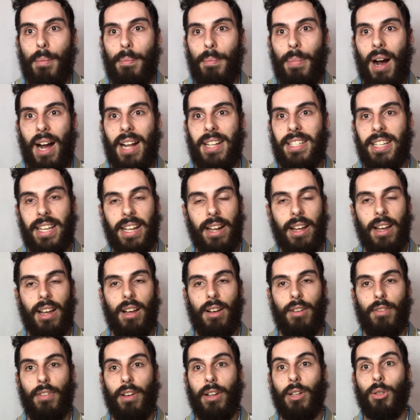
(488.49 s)
But I did
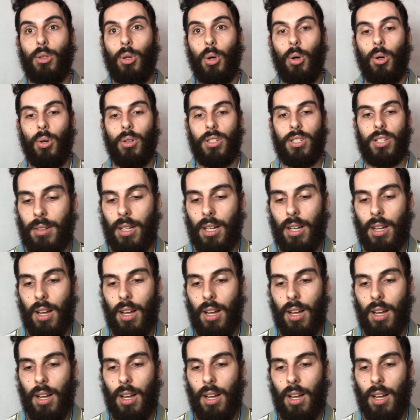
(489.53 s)
it, thank God.